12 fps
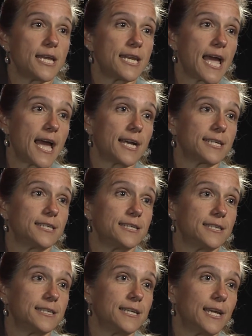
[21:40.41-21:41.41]
and act
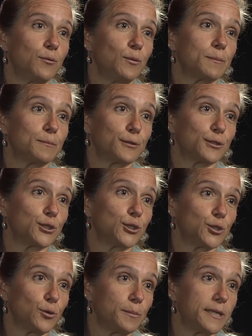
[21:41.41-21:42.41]
in a one-person
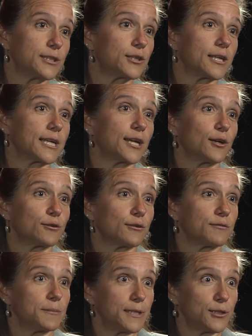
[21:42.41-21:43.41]
show based on a
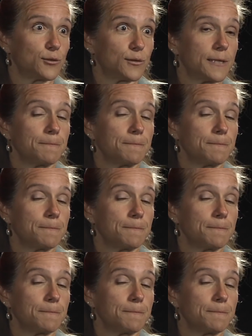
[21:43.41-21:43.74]
character from history.